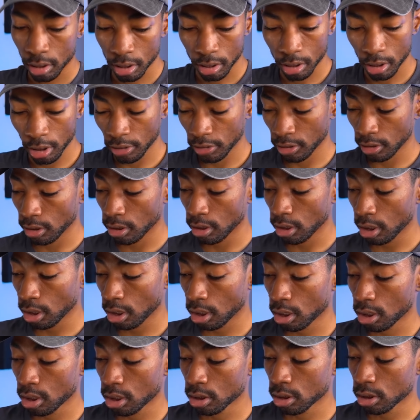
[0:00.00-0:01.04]
Nothing
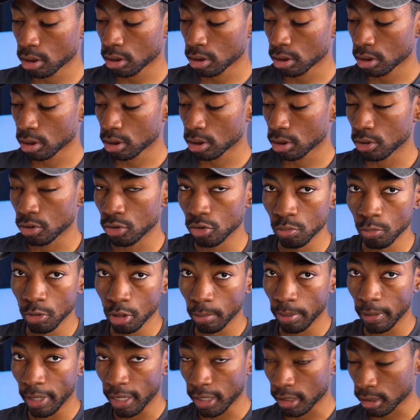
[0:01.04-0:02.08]
there. 2
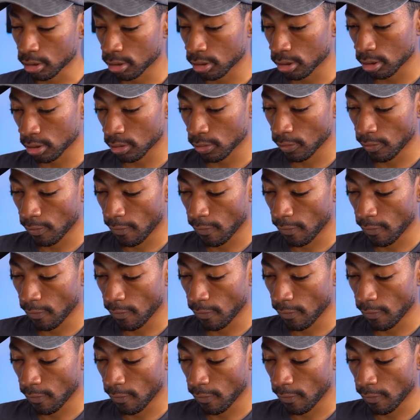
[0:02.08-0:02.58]
more packs.